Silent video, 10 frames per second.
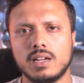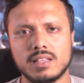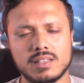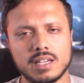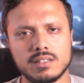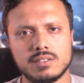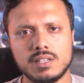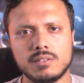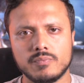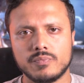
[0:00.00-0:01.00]
And that is
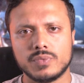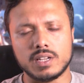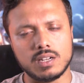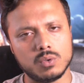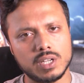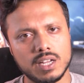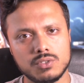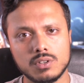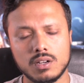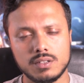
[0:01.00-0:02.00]
it, and I will catch
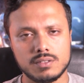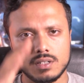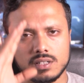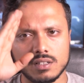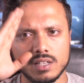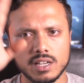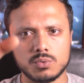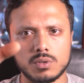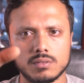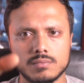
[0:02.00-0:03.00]
you guys in the next
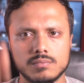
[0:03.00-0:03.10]
one.